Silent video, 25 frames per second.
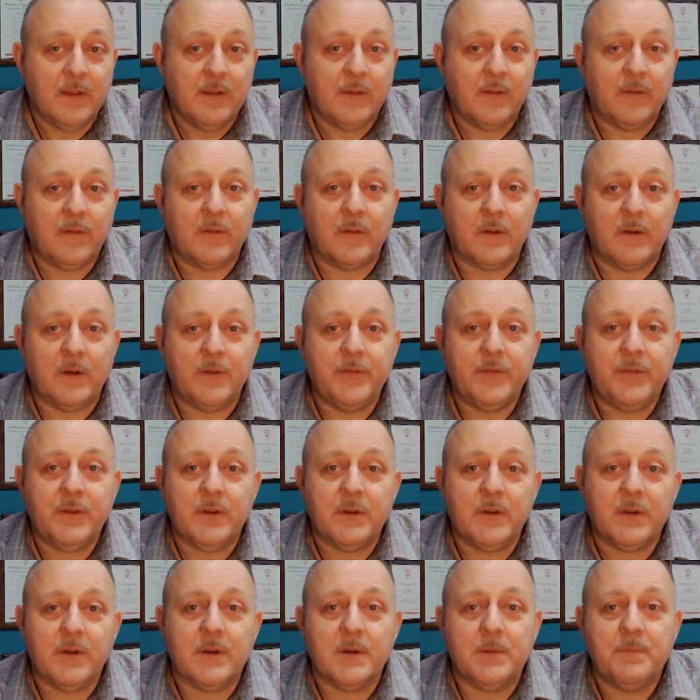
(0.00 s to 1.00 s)
So if
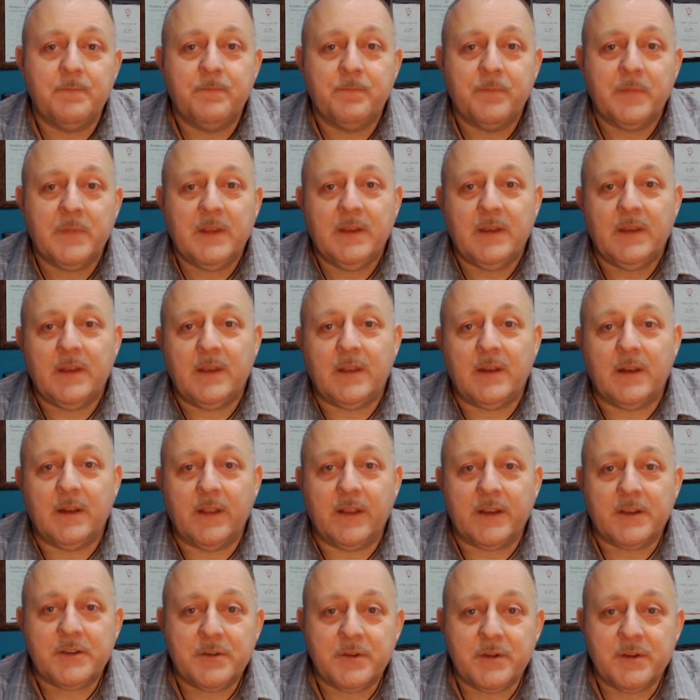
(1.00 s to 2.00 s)
you're an
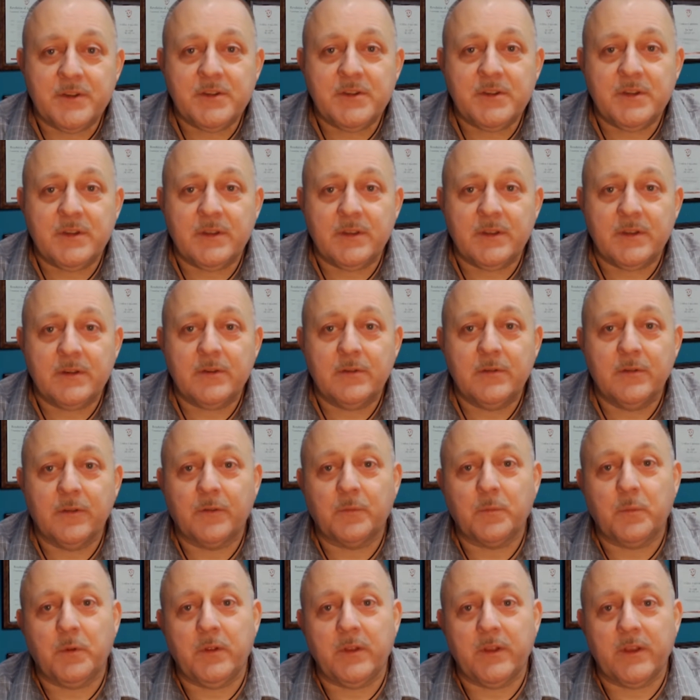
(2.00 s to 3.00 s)
electrician who's
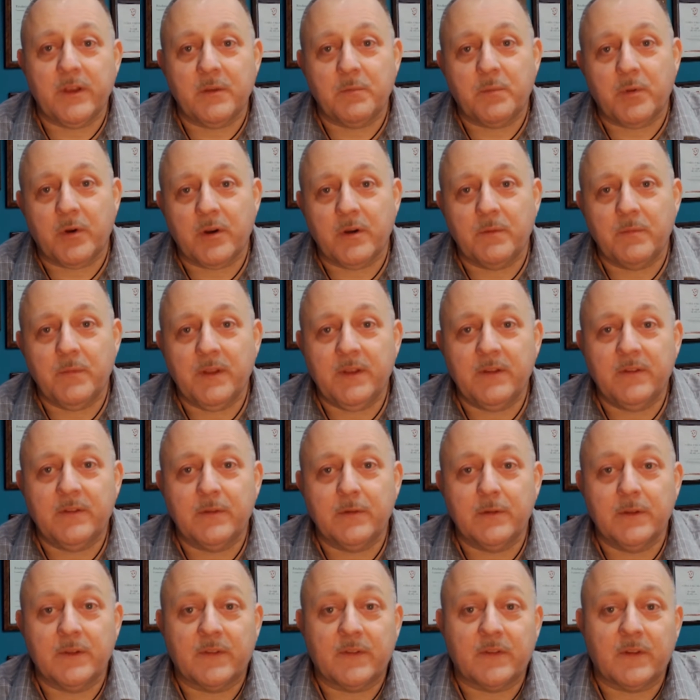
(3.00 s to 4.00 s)
pulling a permit
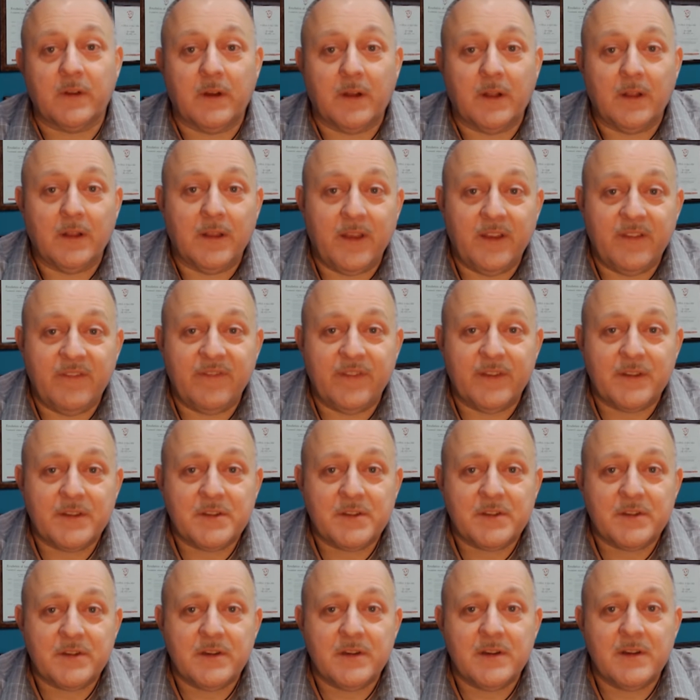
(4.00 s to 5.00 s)
to install a light
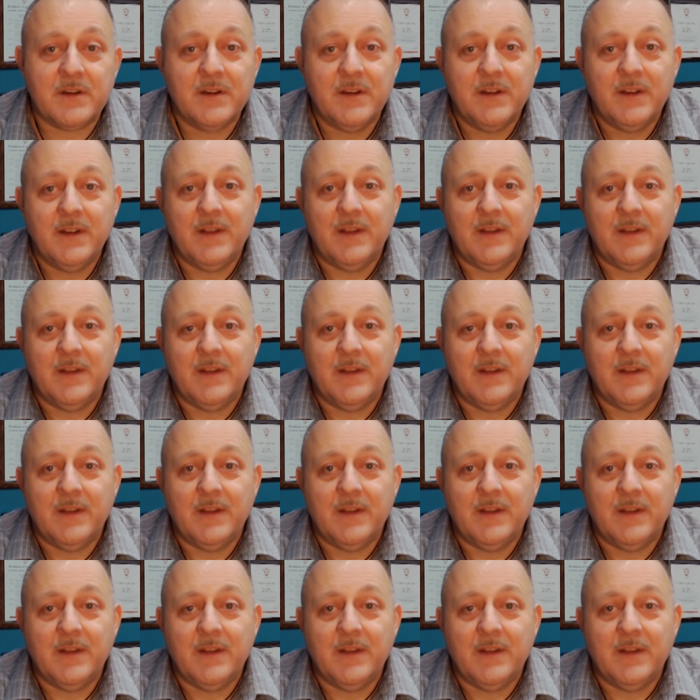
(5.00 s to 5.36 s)
fixture,